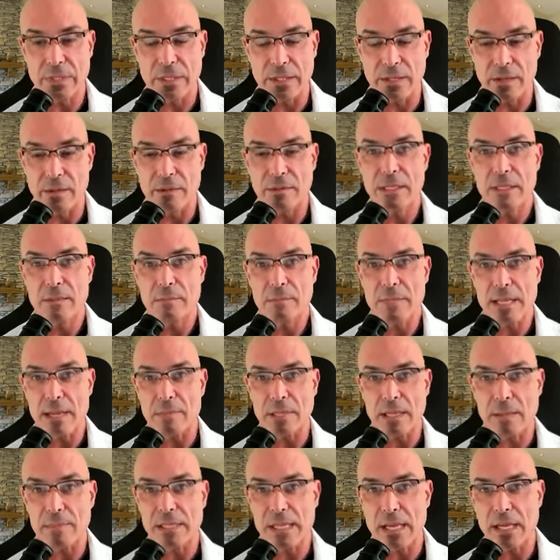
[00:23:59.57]
you know, sure. blah
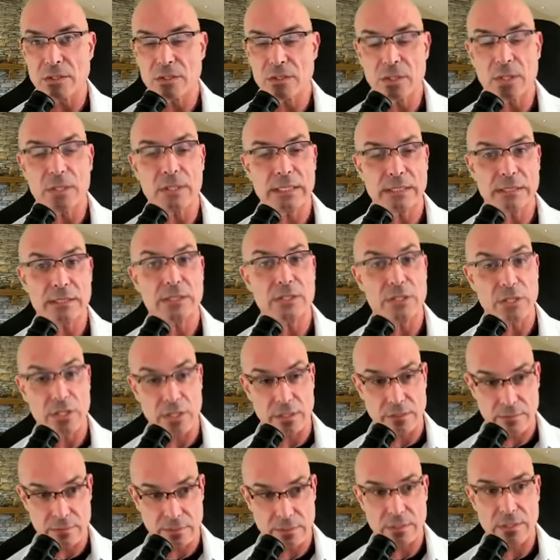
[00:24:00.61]
blah blah. So listen, you
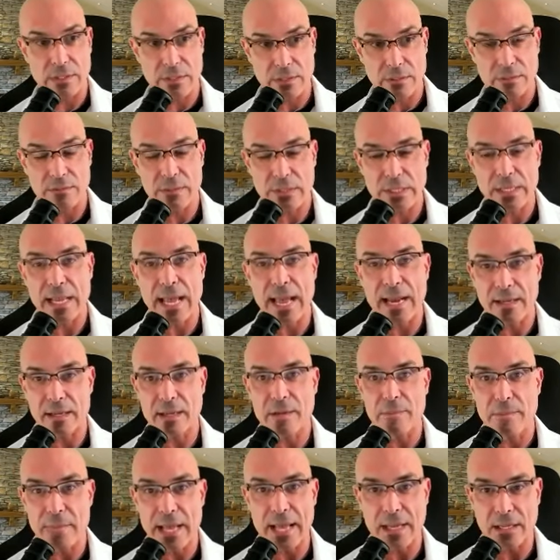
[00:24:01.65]
you, you got to
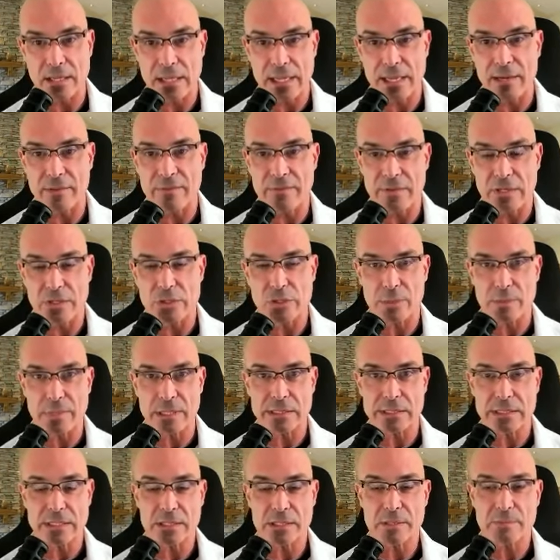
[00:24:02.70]
come back. You got to finish your
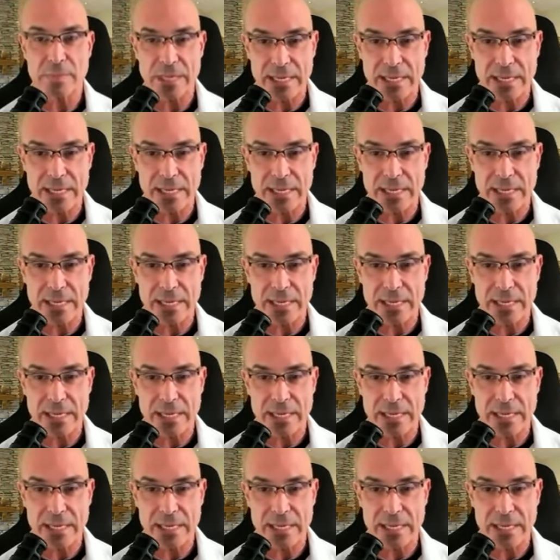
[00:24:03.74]
business.